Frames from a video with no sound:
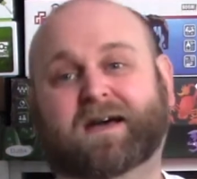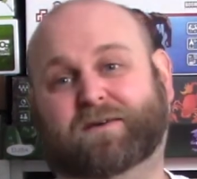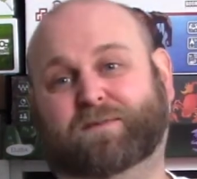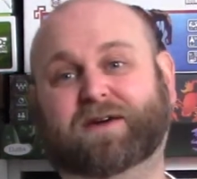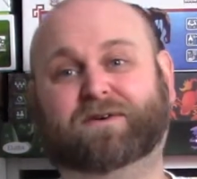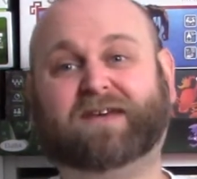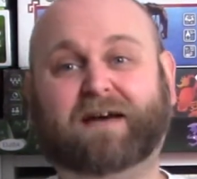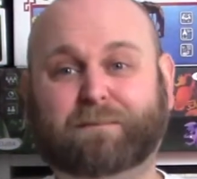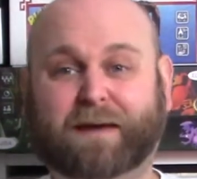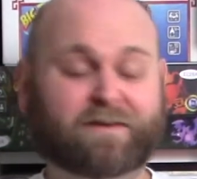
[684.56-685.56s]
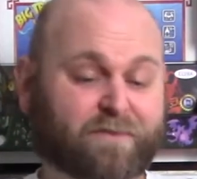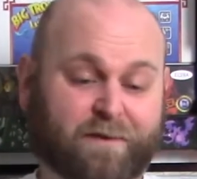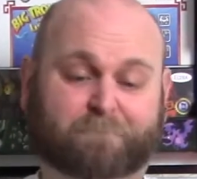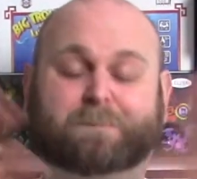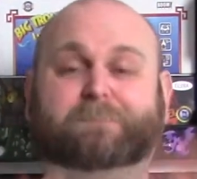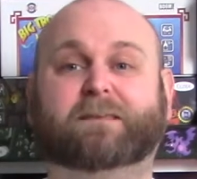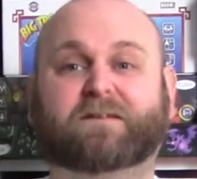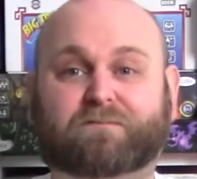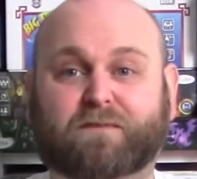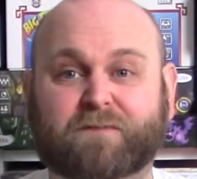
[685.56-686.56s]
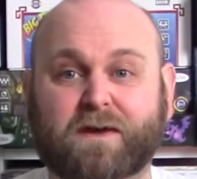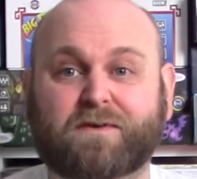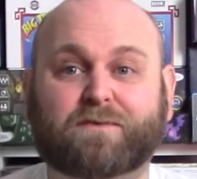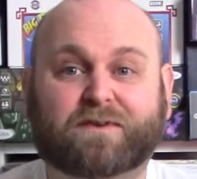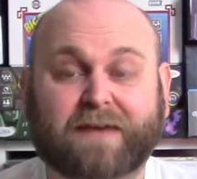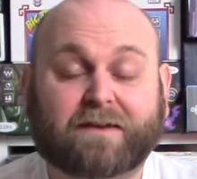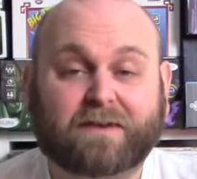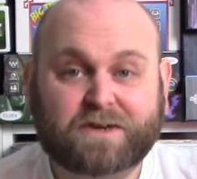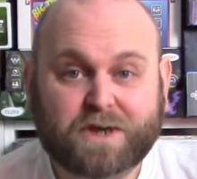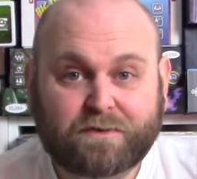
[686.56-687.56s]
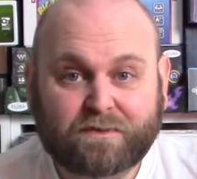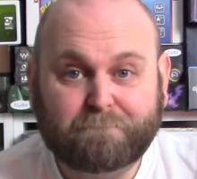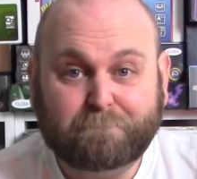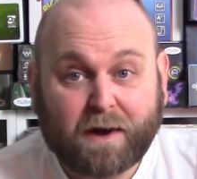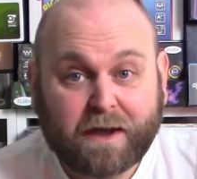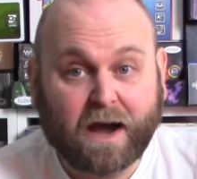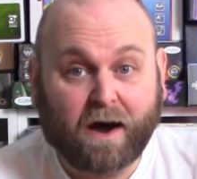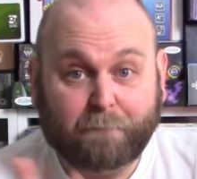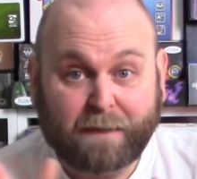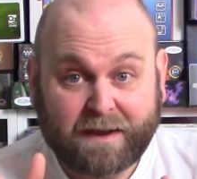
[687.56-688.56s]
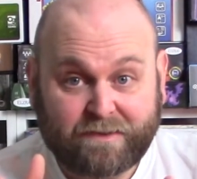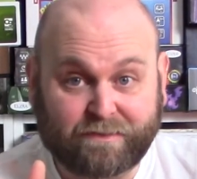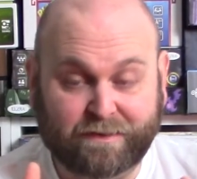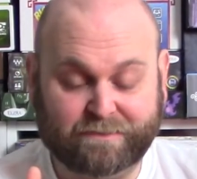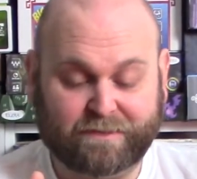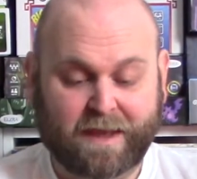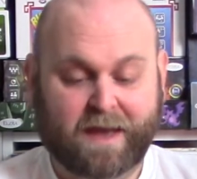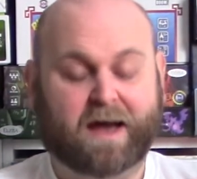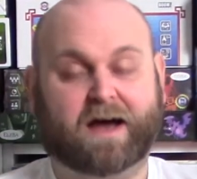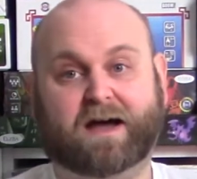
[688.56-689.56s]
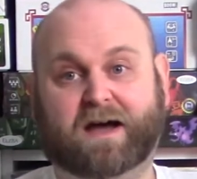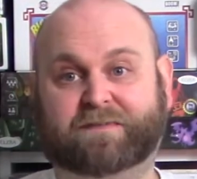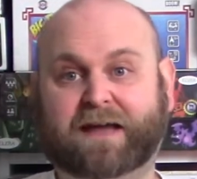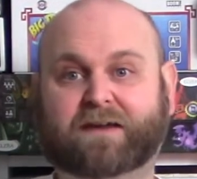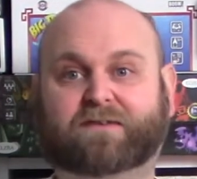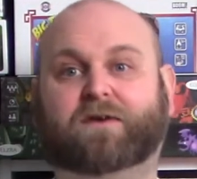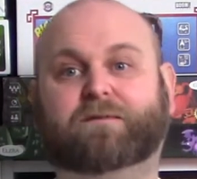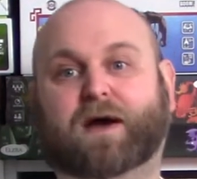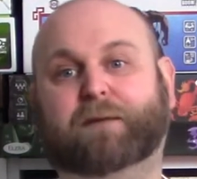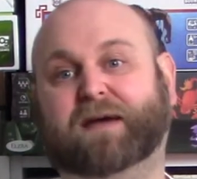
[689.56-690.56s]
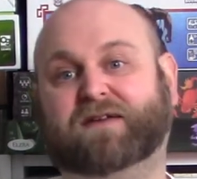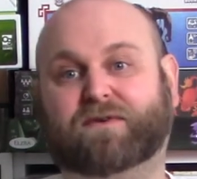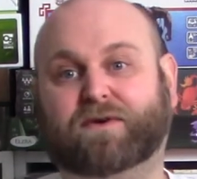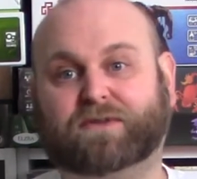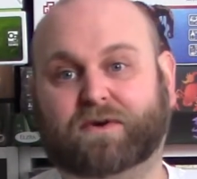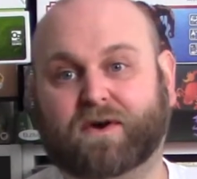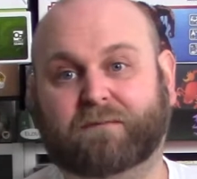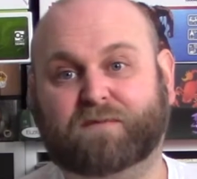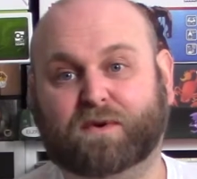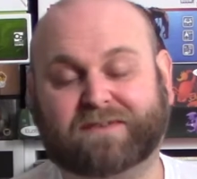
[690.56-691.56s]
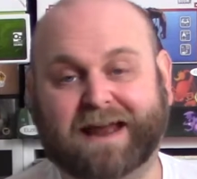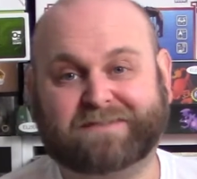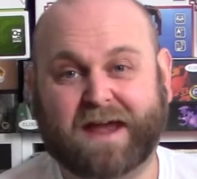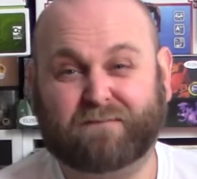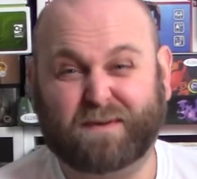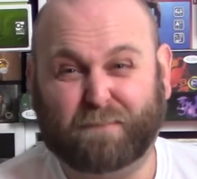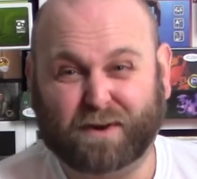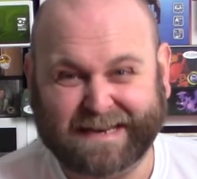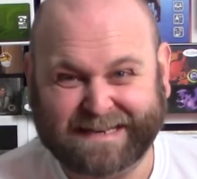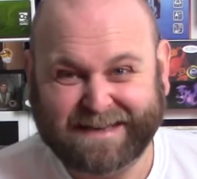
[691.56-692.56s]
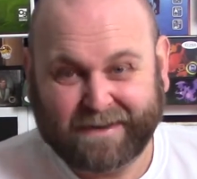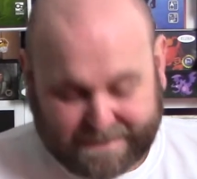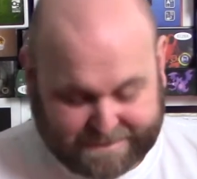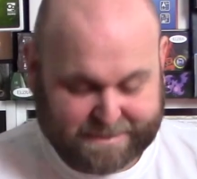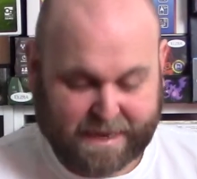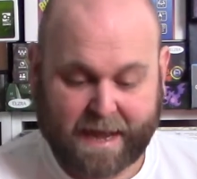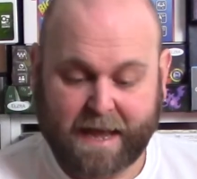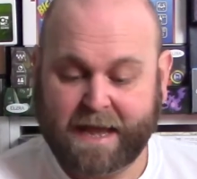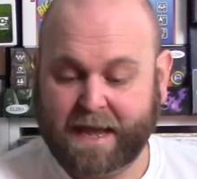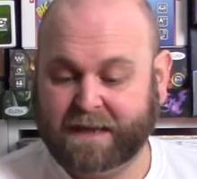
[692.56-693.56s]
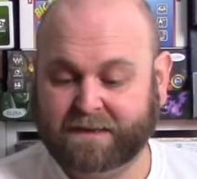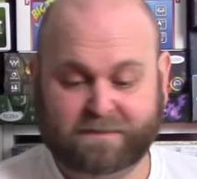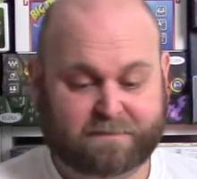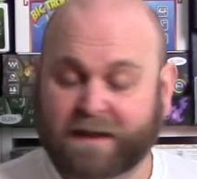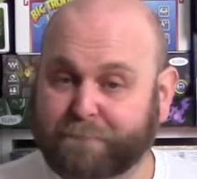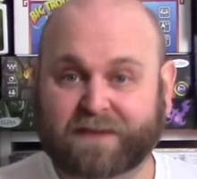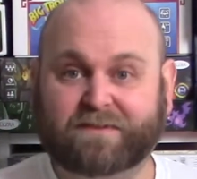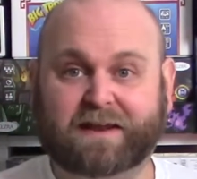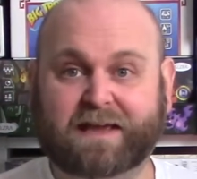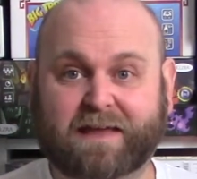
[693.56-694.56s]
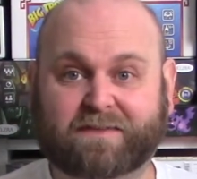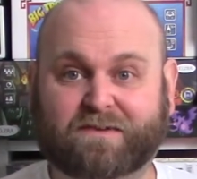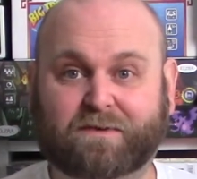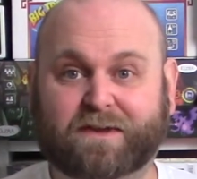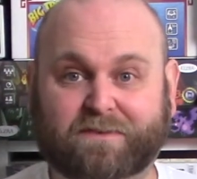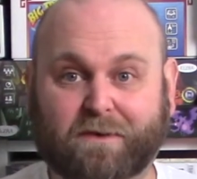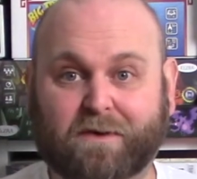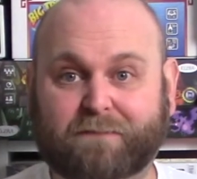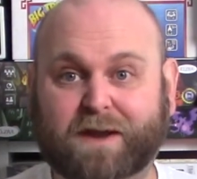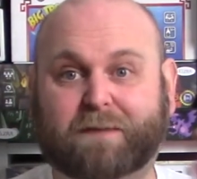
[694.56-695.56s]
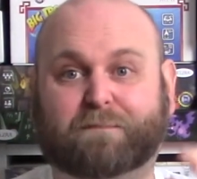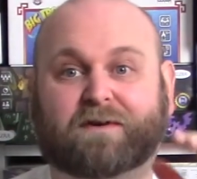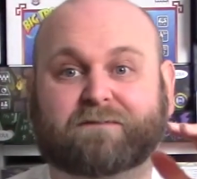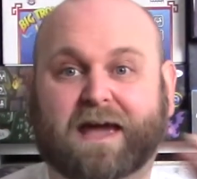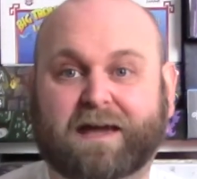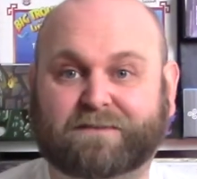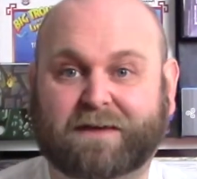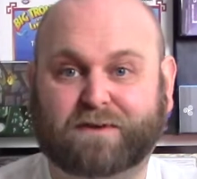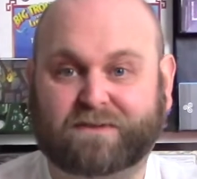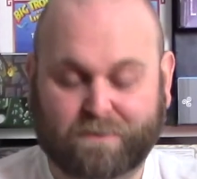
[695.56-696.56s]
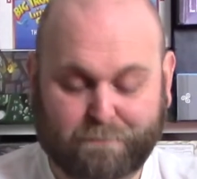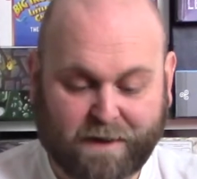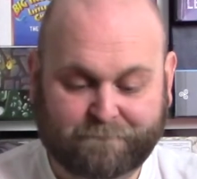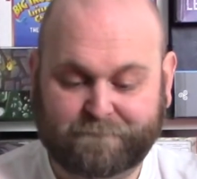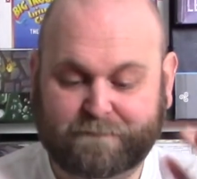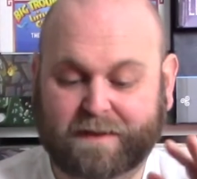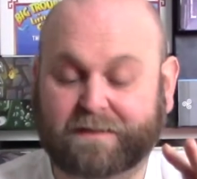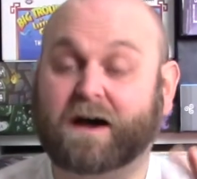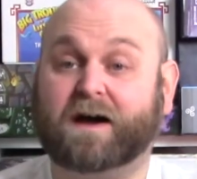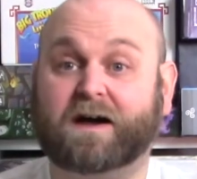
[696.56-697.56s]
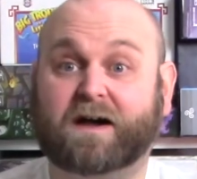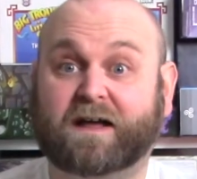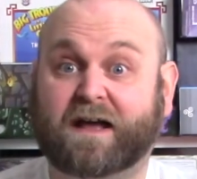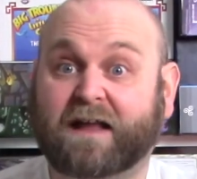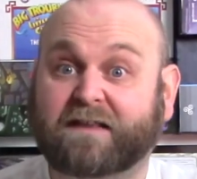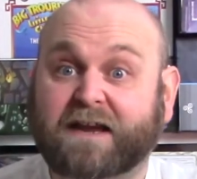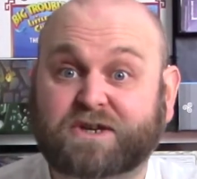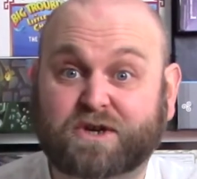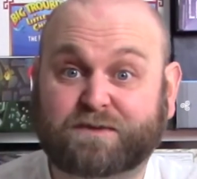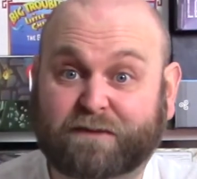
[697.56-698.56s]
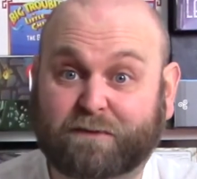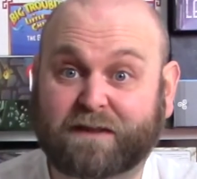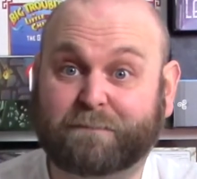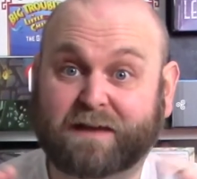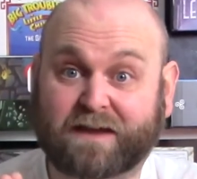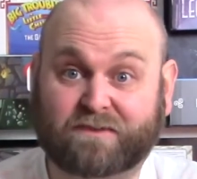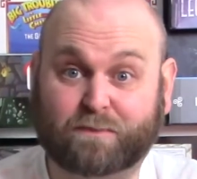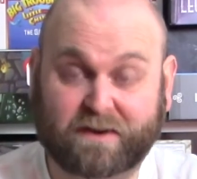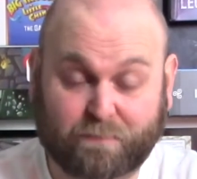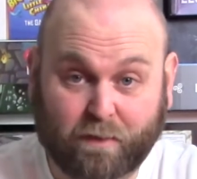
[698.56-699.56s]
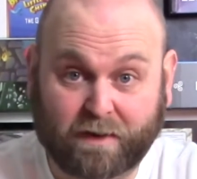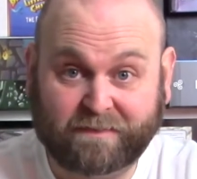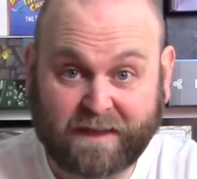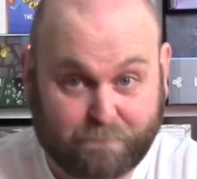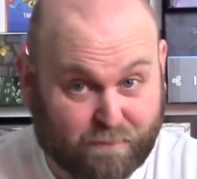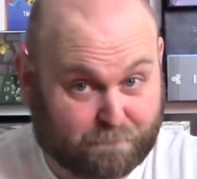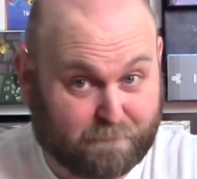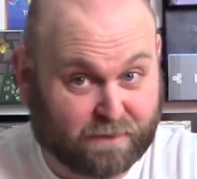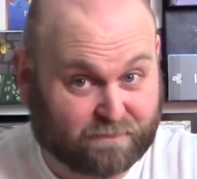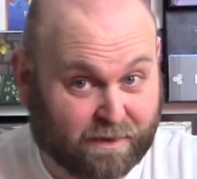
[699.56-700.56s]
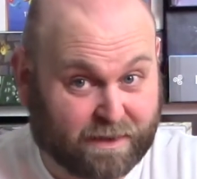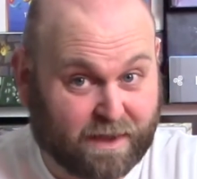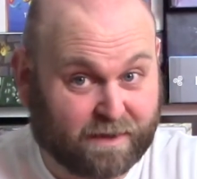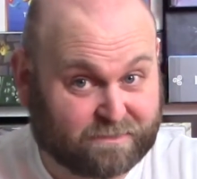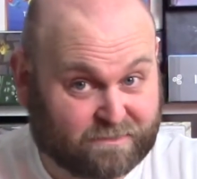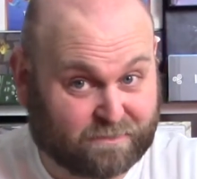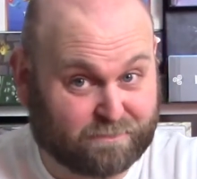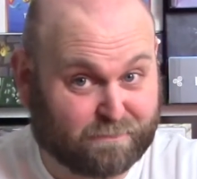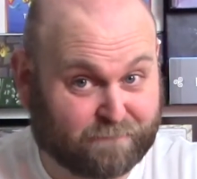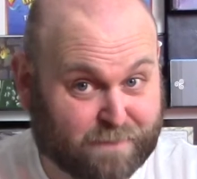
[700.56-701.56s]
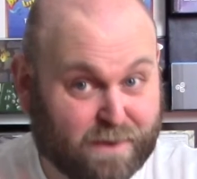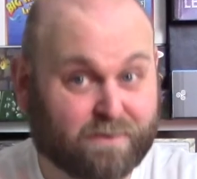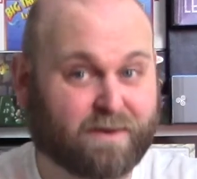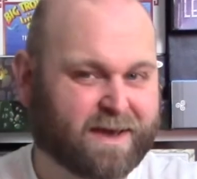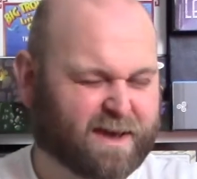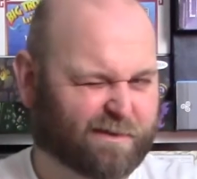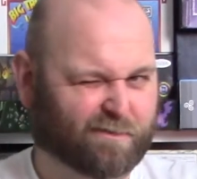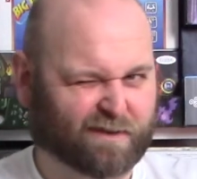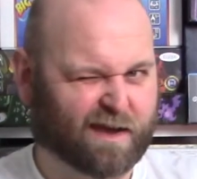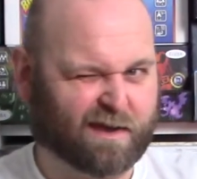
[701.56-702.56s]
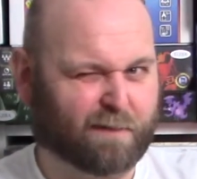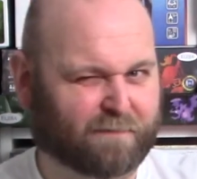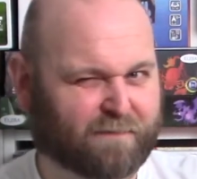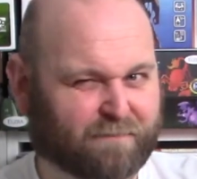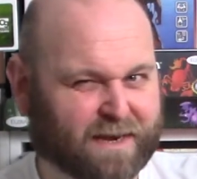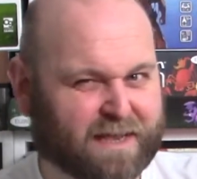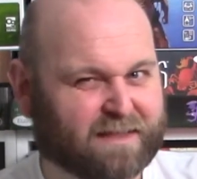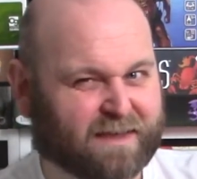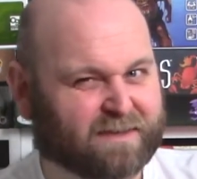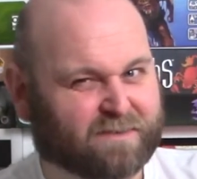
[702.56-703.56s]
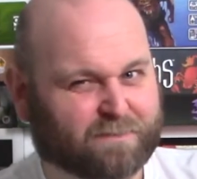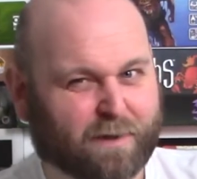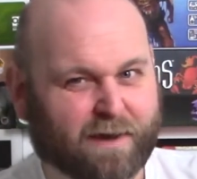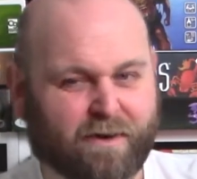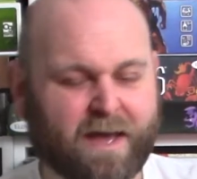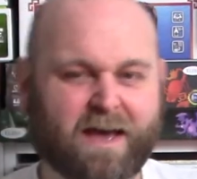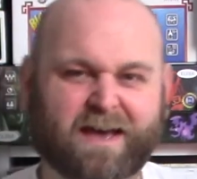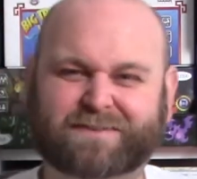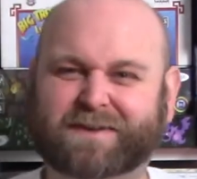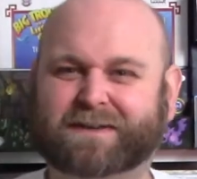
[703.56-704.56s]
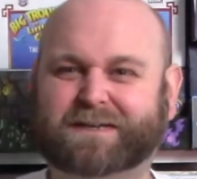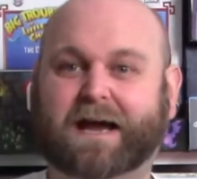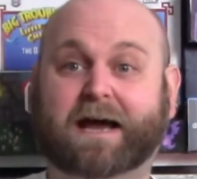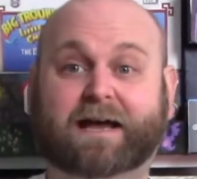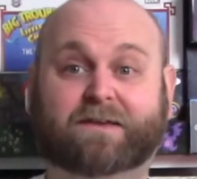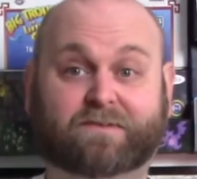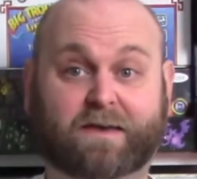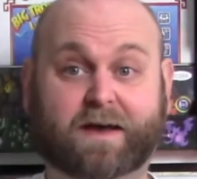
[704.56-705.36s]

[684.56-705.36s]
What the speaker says: We also have a Patreon. This review was actually chosen by our patrons. That is over at patreon.com/everybodydice, and they basically get the choice of a number of games every single month, and they choose between them as to which one they would most like us to review. They also get a couple of other neat things as well, such as